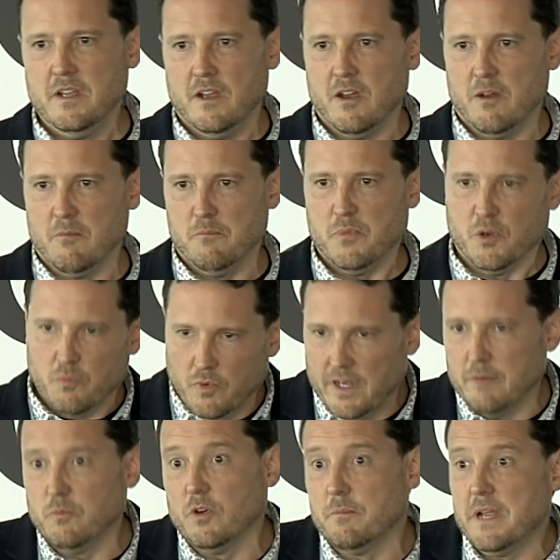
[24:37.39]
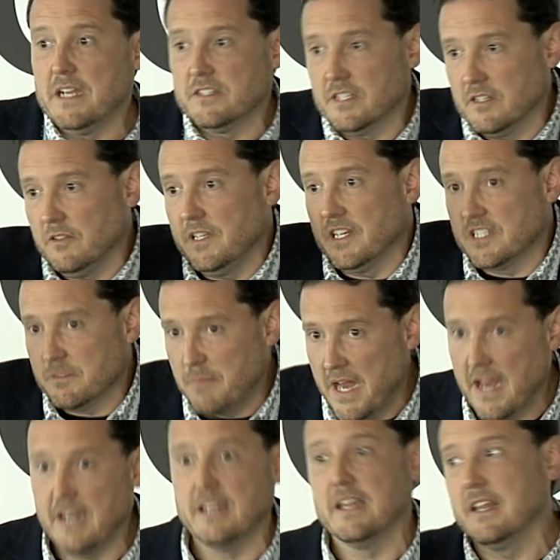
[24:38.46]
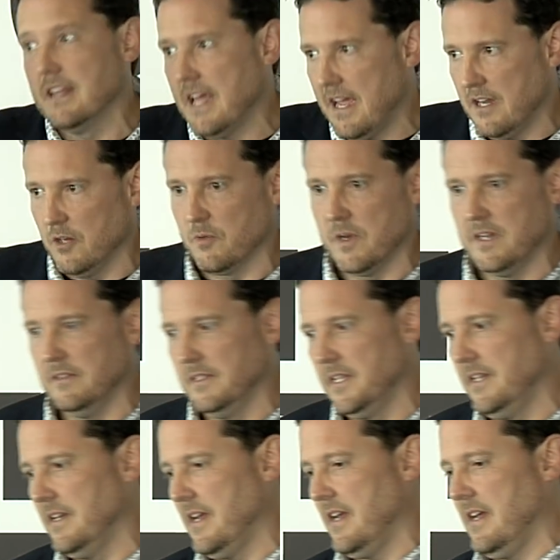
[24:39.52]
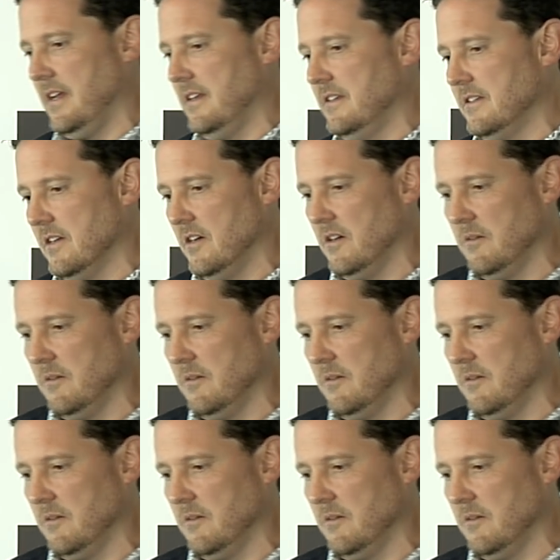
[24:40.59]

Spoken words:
But we're basically expanding that greatly, and